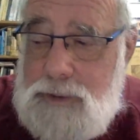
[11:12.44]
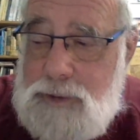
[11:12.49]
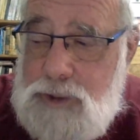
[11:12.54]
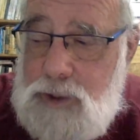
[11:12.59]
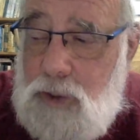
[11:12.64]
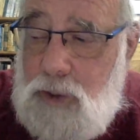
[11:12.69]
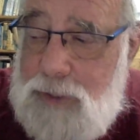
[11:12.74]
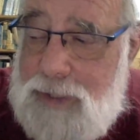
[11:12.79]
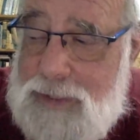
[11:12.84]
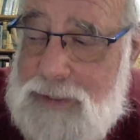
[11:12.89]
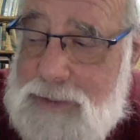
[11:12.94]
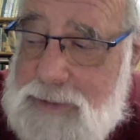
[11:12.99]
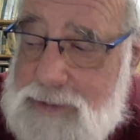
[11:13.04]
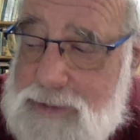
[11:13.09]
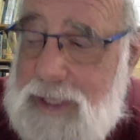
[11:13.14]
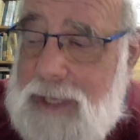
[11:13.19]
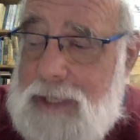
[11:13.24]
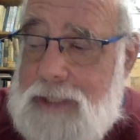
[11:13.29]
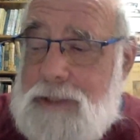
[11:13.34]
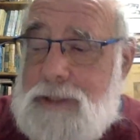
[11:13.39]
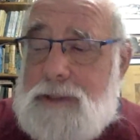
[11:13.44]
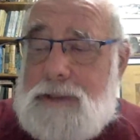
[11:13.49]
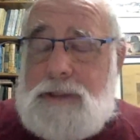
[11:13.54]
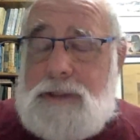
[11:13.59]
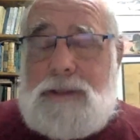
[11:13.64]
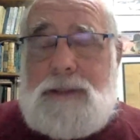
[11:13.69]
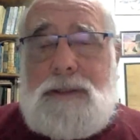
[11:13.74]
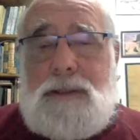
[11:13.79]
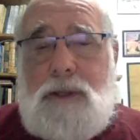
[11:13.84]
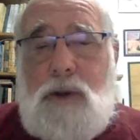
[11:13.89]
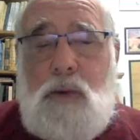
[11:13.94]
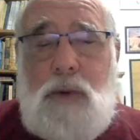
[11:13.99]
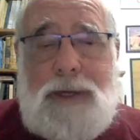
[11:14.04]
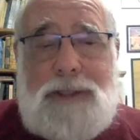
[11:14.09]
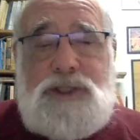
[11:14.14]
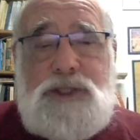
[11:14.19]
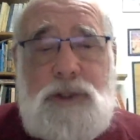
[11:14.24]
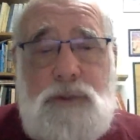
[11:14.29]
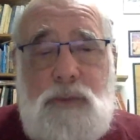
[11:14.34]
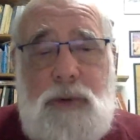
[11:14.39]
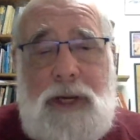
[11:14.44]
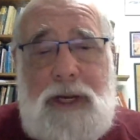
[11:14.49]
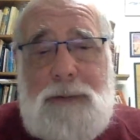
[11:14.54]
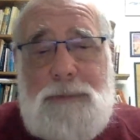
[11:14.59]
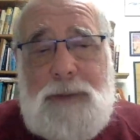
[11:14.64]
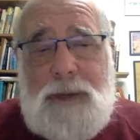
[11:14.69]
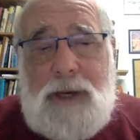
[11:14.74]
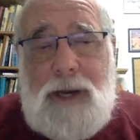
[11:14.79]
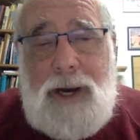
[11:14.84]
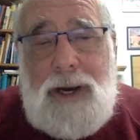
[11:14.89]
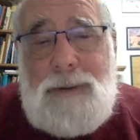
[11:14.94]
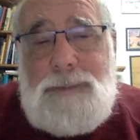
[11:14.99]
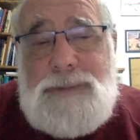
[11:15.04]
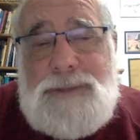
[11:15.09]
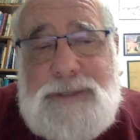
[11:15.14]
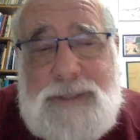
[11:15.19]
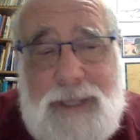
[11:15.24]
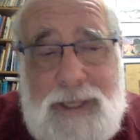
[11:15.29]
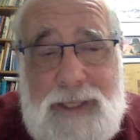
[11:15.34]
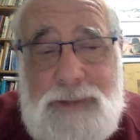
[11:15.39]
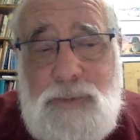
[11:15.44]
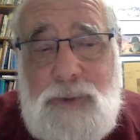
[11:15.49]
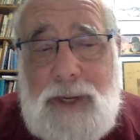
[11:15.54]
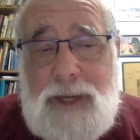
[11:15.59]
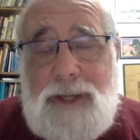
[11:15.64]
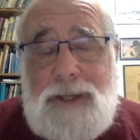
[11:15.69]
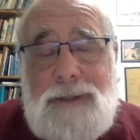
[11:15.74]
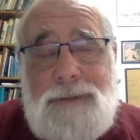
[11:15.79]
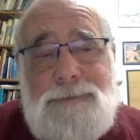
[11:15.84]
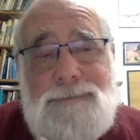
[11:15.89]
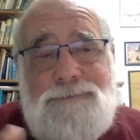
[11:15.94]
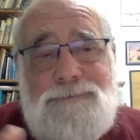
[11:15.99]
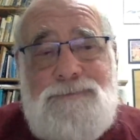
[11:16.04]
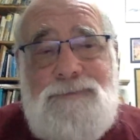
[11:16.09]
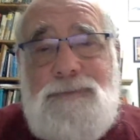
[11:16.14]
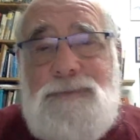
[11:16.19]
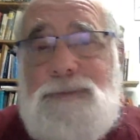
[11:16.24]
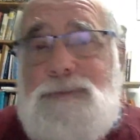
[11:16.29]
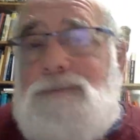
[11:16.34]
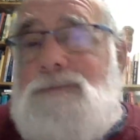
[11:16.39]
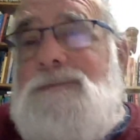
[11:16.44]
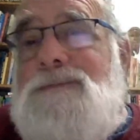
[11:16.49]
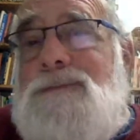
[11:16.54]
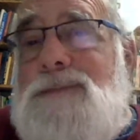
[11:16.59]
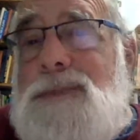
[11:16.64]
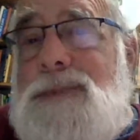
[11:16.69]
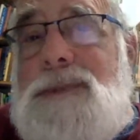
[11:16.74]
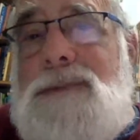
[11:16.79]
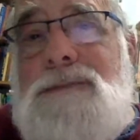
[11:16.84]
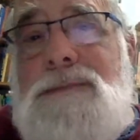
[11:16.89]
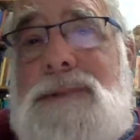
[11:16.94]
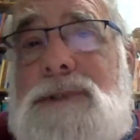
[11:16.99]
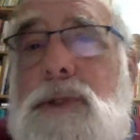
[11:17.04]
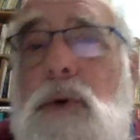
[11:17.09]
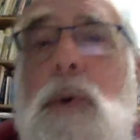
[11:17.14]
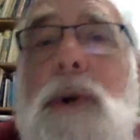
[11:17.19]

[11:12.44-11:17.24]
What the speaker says: So in a sense, the question really becomes then, well, so